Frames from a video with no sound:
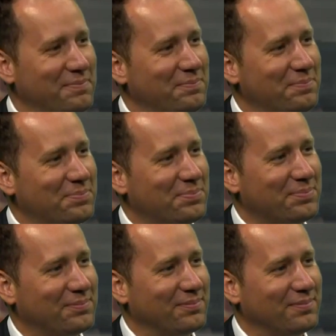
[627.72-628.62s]
time we can
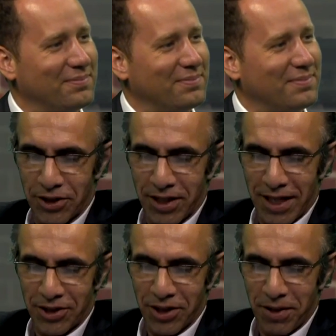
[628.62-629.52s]
discuss
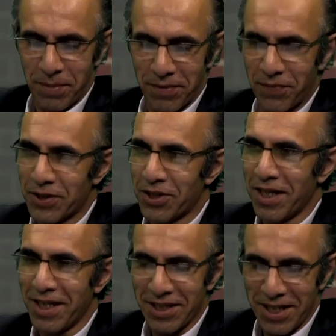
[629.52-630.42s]
hashtag Joe. But for
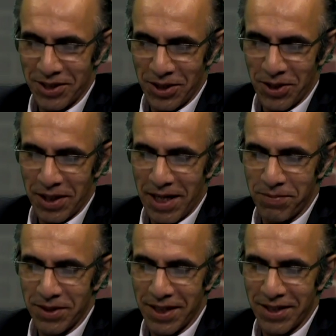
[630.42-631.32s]
today, Dennis de Jong,
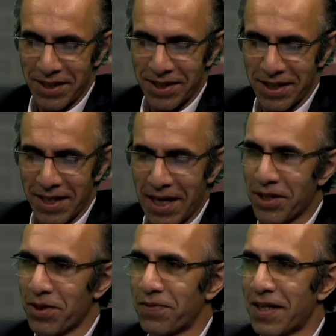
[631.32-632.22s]
MD at
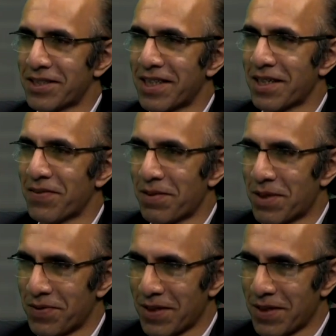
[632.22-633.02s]
UFX, thank you very much for